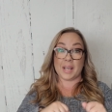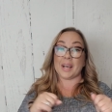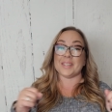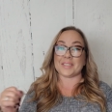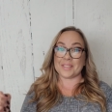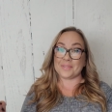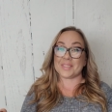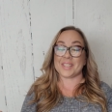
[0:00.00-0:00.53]

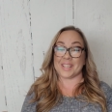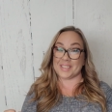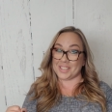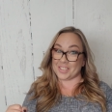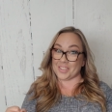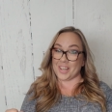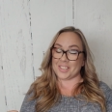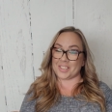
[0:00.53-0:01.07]
because it was getting
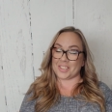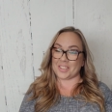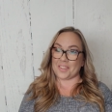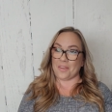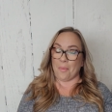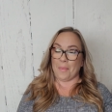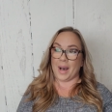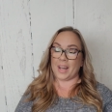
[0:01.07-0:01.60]
stretched a
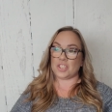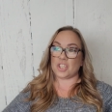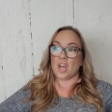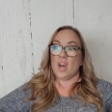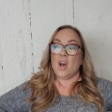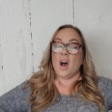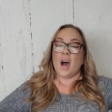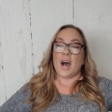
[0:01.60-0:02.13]
little much.
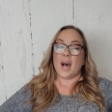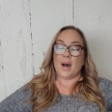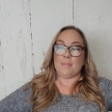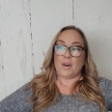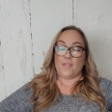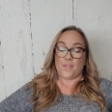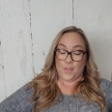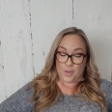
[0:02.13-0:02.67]

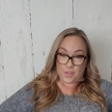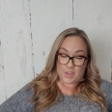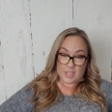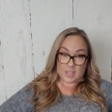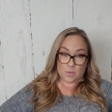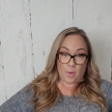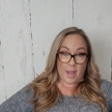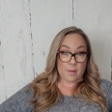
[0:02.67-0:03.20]
Um, for
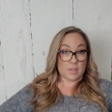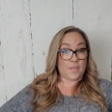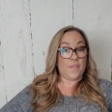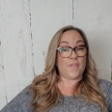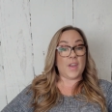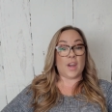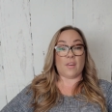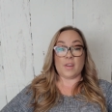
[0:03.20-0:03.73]
this way, it was
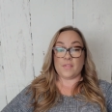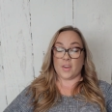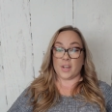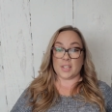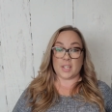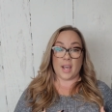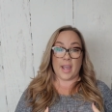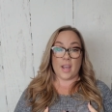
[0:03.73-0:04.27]
very,
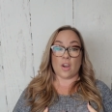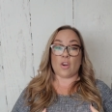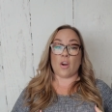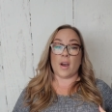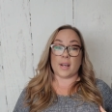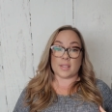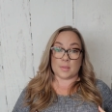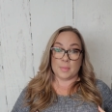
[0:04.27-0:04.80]
very tight
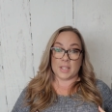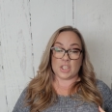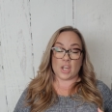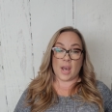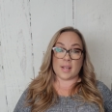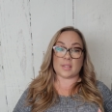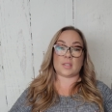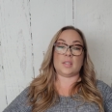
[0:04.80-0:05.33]
across my
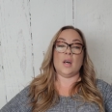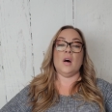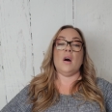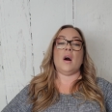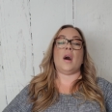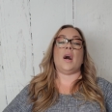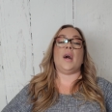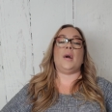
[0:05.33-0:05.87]
chest
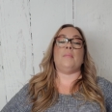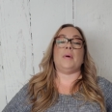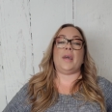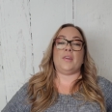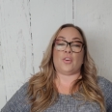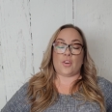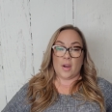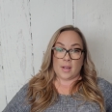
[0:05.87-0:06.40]
um,
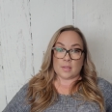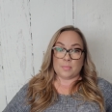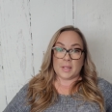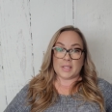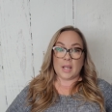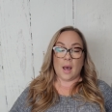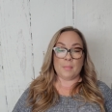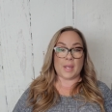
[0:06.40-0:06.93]
and across
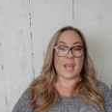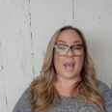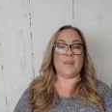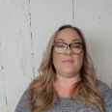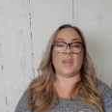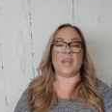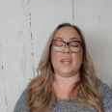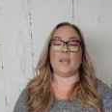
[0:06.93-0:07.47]
my tummy.
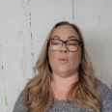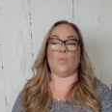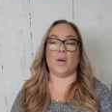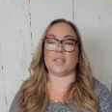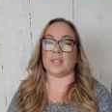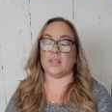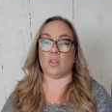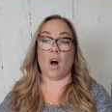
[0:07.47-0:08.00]
And then it
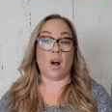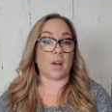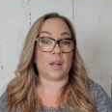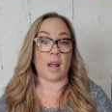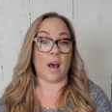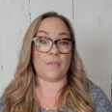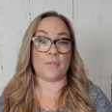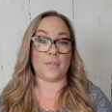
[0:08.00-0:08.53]
wasn't long
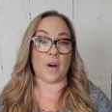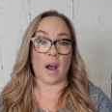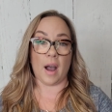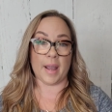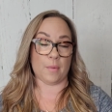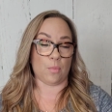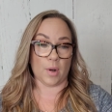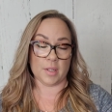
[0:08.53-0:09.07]
enough.
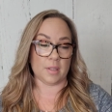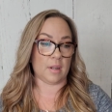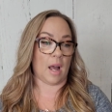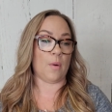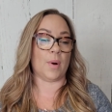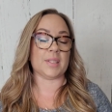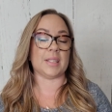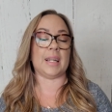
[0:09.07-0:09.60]
I wouldn't,
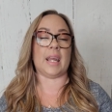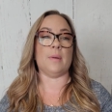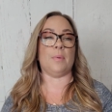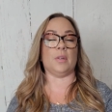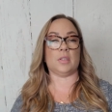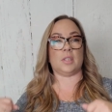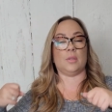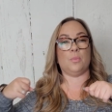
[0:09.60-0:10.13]
I wasn't
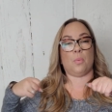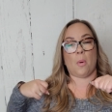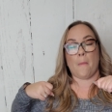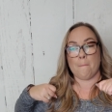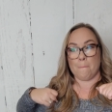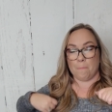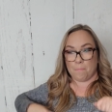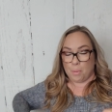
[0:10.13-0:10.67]
able to
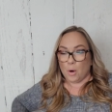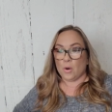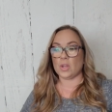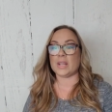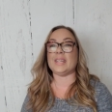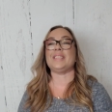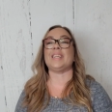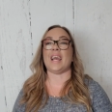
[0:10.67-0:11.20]

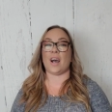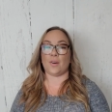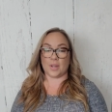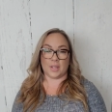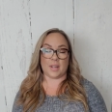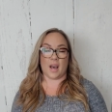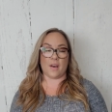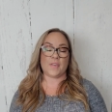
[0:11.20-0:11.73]
pull it down
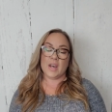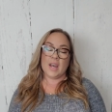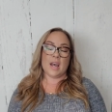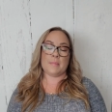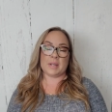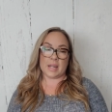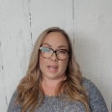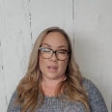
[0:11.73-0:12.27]
enough.
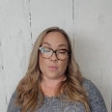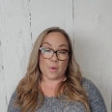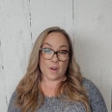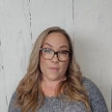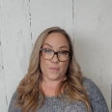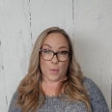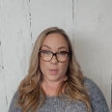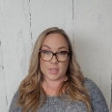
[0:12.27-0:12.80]
I mean, I didn't
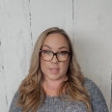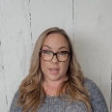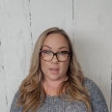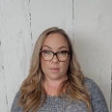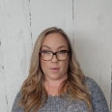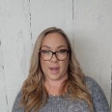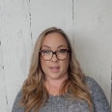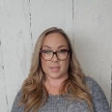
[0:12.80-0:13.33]
want to force
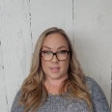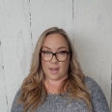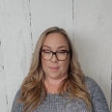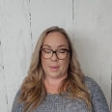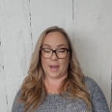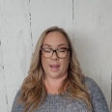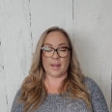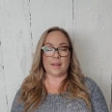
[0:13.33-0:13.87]
it, right? It's not